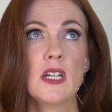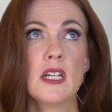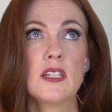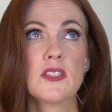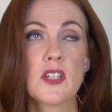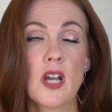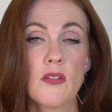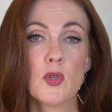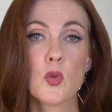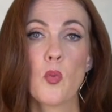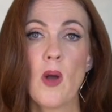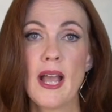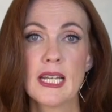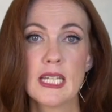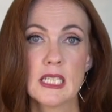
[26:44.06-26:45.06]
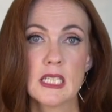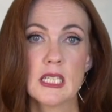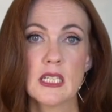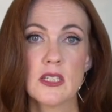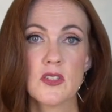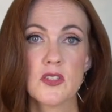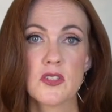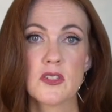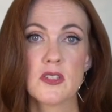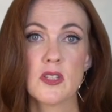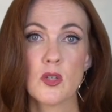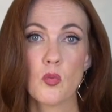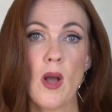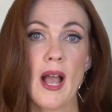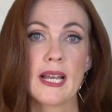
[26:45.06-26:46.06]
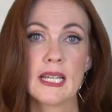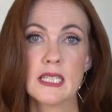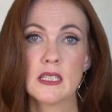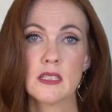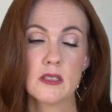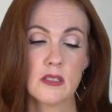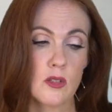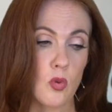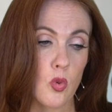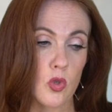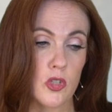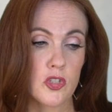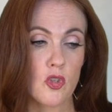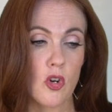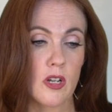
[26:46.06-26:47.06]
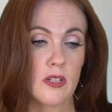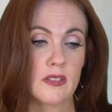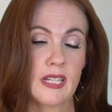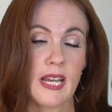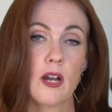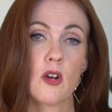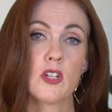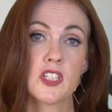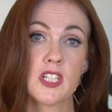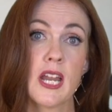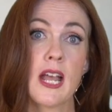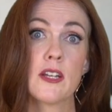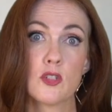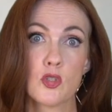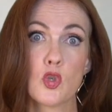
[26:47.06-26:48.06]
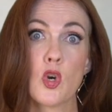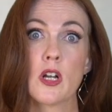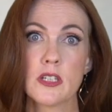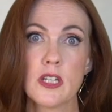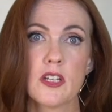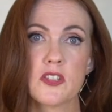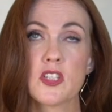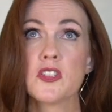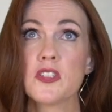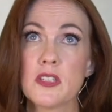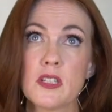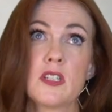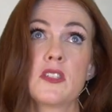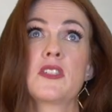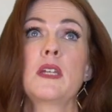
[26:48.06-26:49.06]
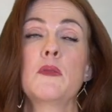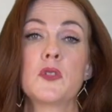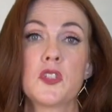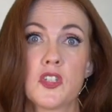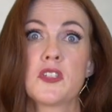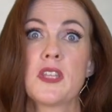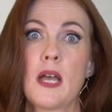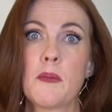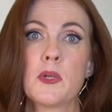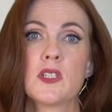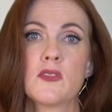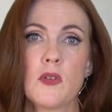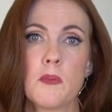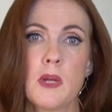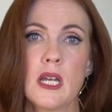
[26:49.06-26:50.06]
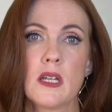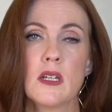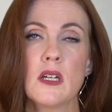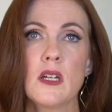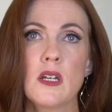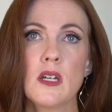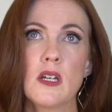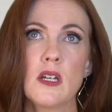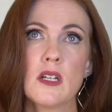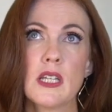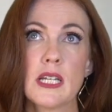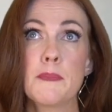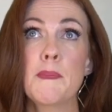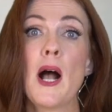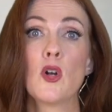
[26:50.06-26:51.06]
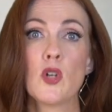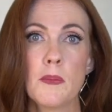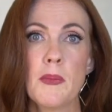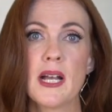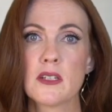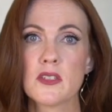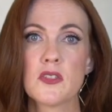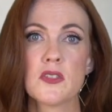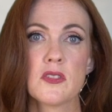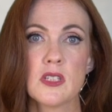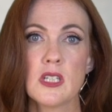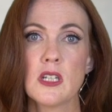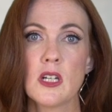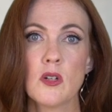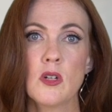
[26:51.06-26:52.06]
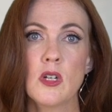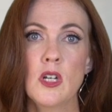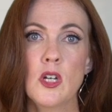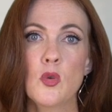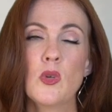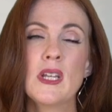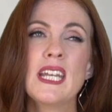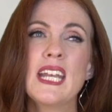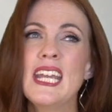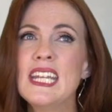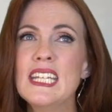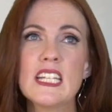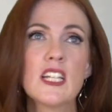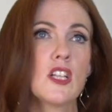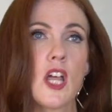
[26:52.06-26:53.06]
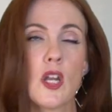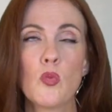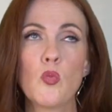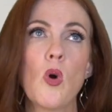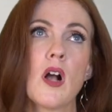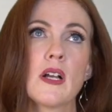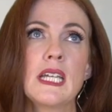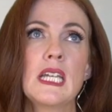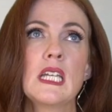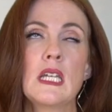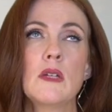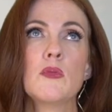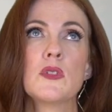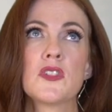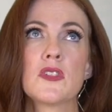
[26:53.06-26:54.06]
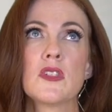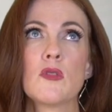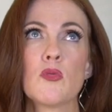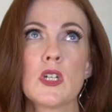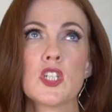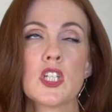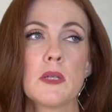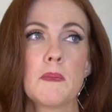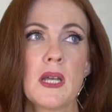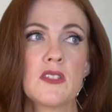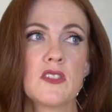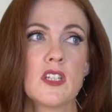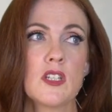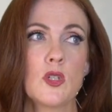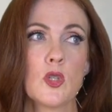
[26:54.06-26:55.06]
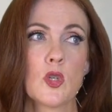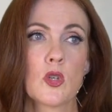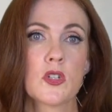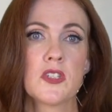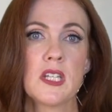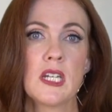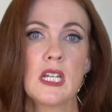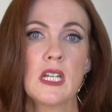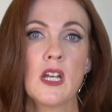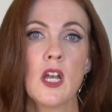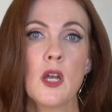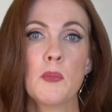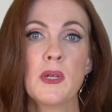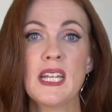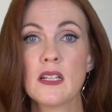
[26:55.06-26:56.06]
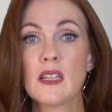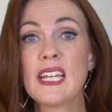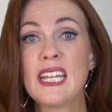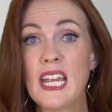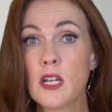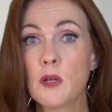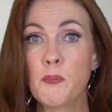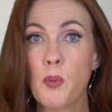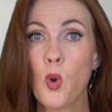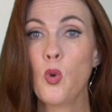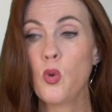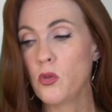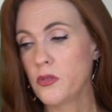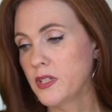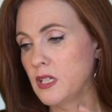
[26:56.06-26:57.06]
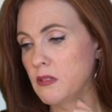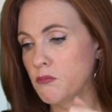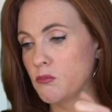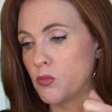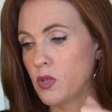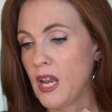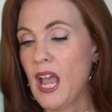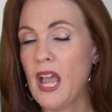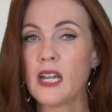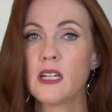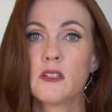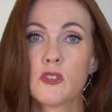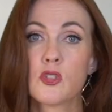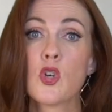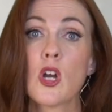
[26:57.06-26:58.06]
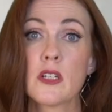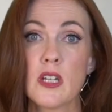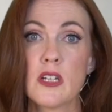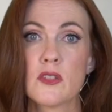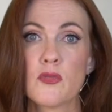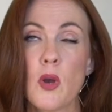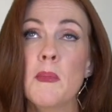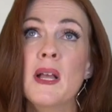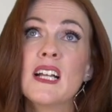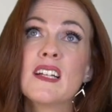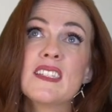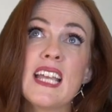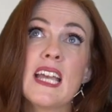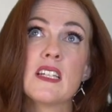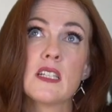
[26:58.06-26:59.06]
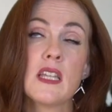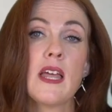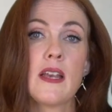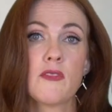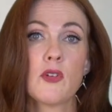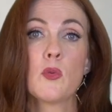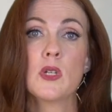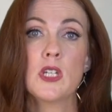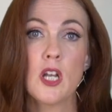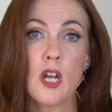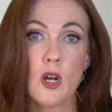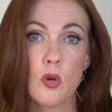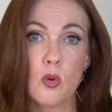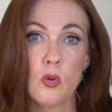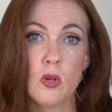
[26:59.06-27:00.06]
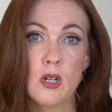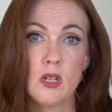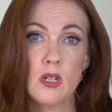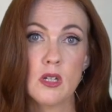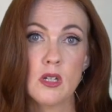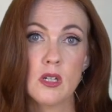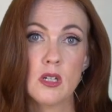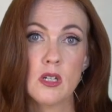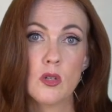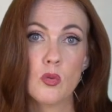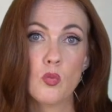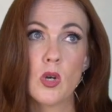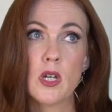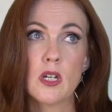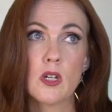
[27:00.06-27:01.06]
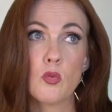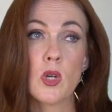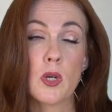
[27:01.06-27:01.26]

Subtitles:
covered wagon, the wagon, the horse-drawn carriage, it had truck nuts because he was just that much of a man. Like Malcolm X, you know. He did a lot of walking. He was originally based in New York City, but he had a pole that he would hang truck nuts from because he had to let everyone know what a